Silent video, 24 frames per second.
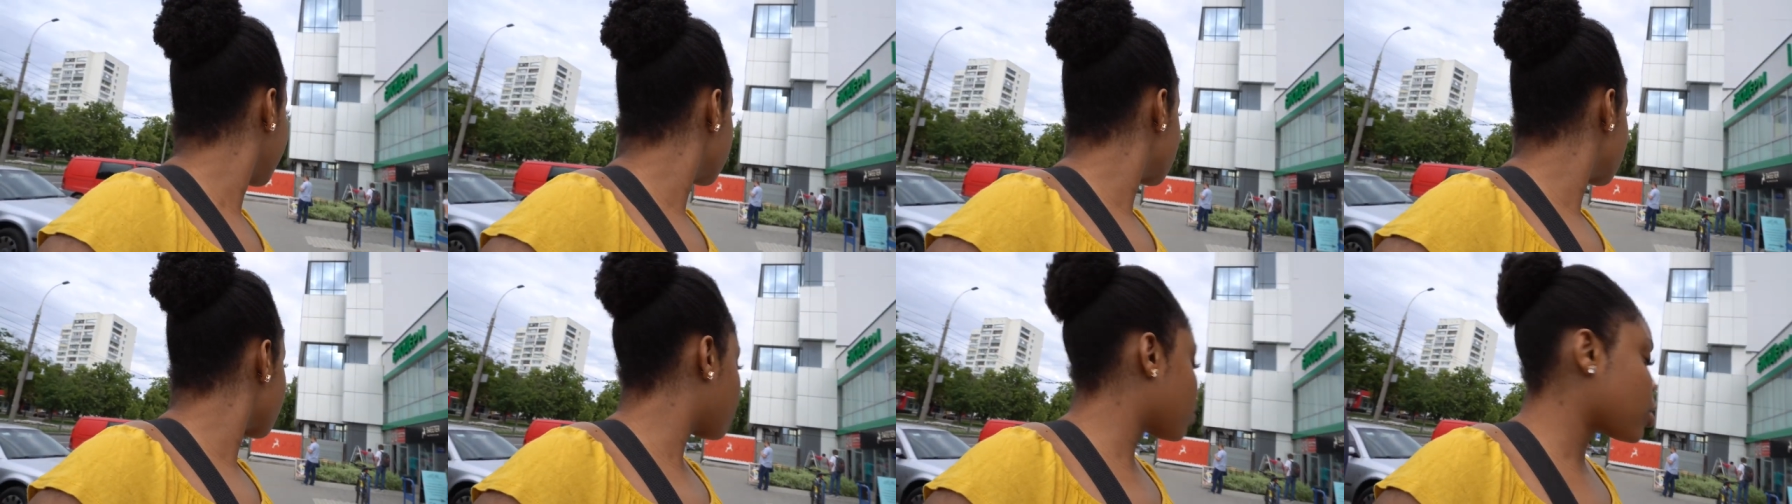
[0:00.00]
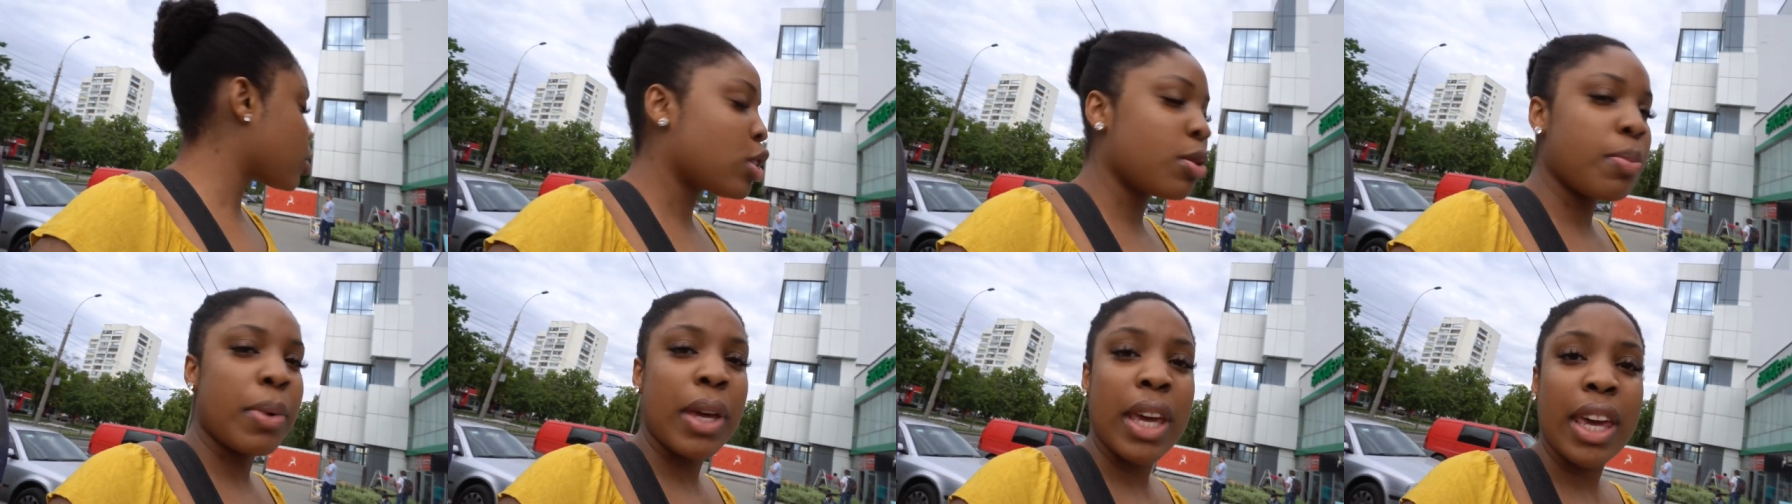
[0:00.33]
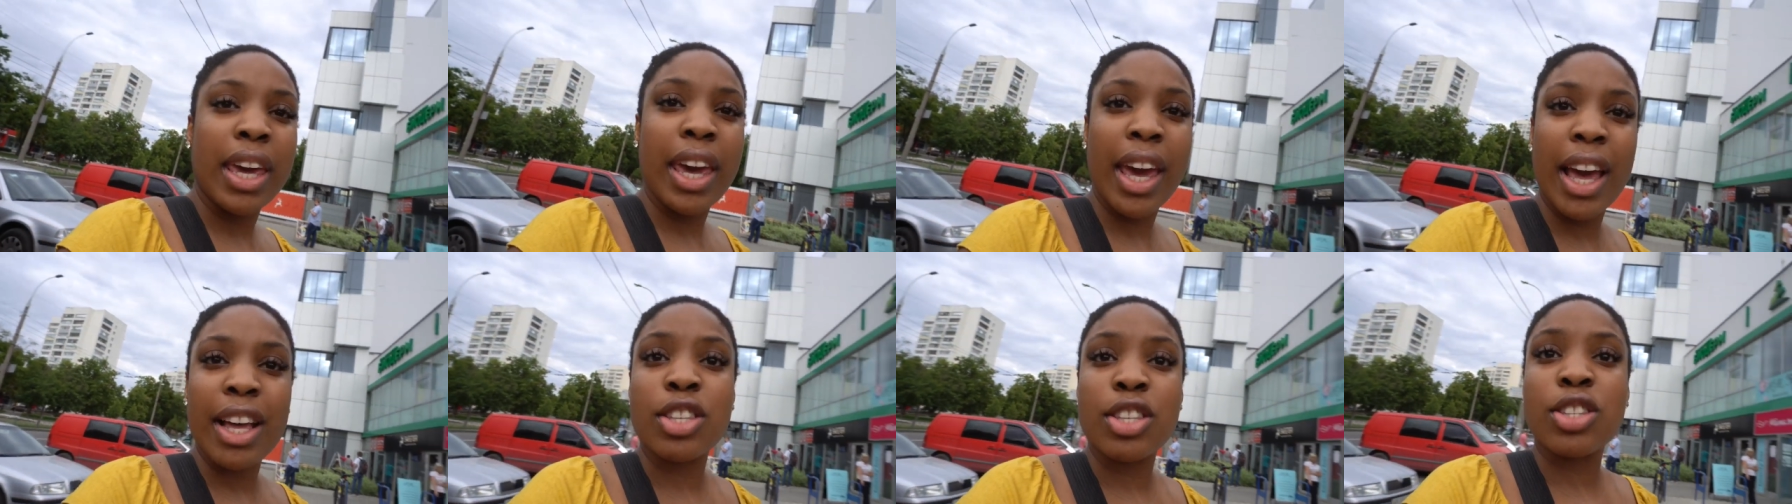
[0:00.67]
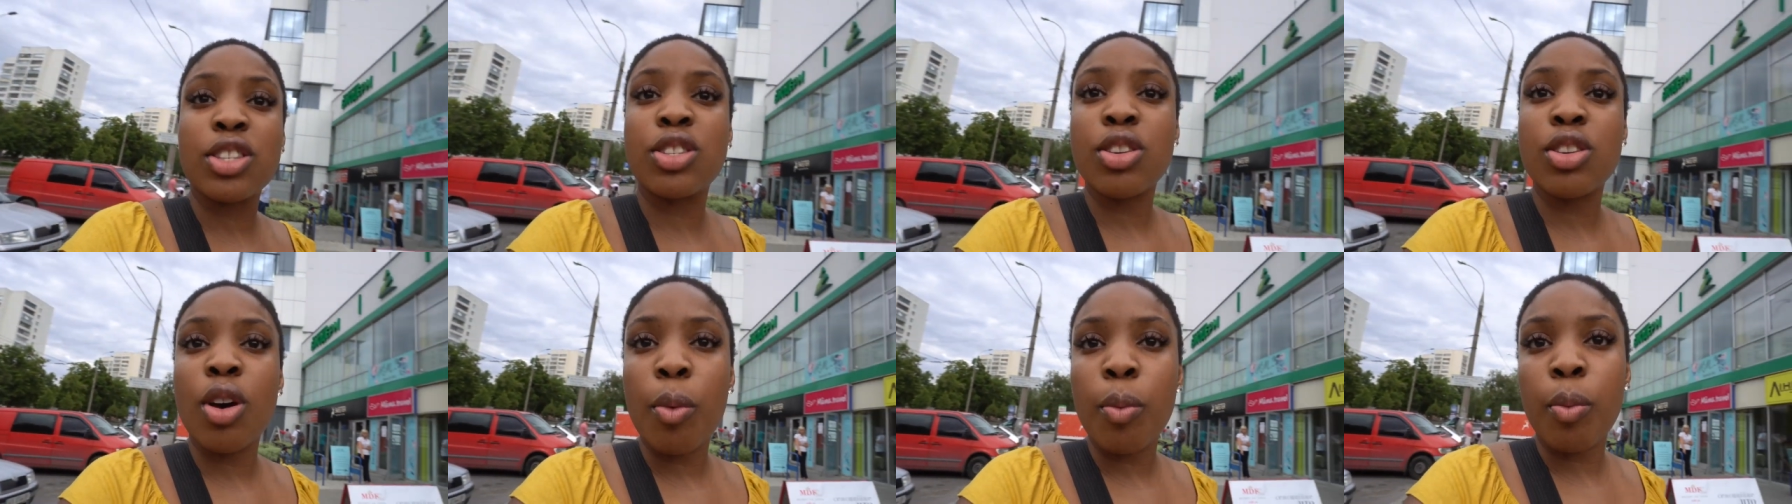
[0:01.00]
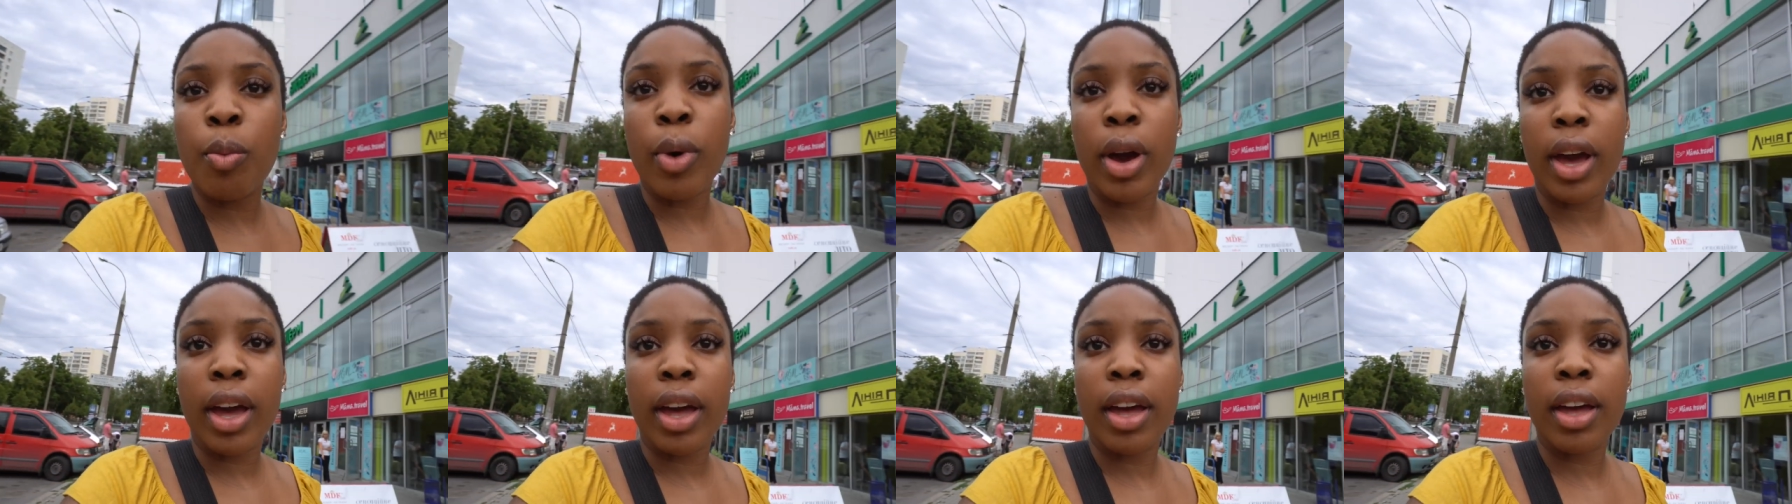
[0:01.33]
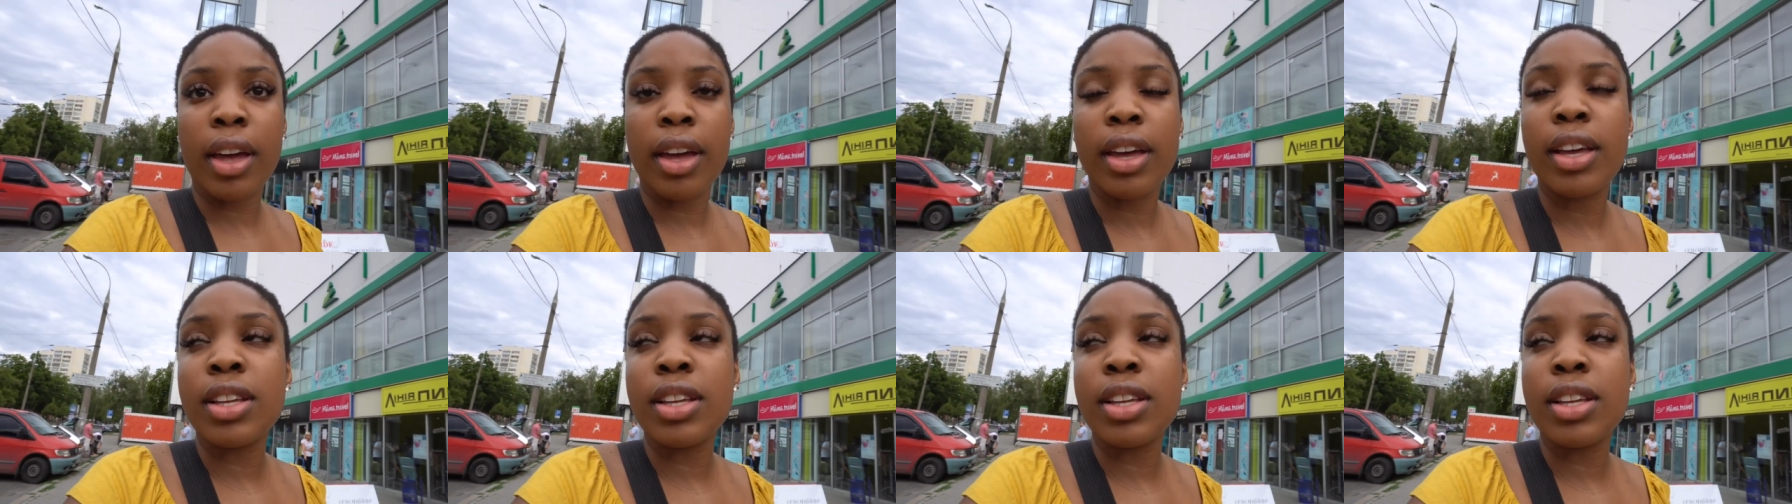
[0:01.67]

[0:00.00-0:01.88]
he's supposed to be here somewhere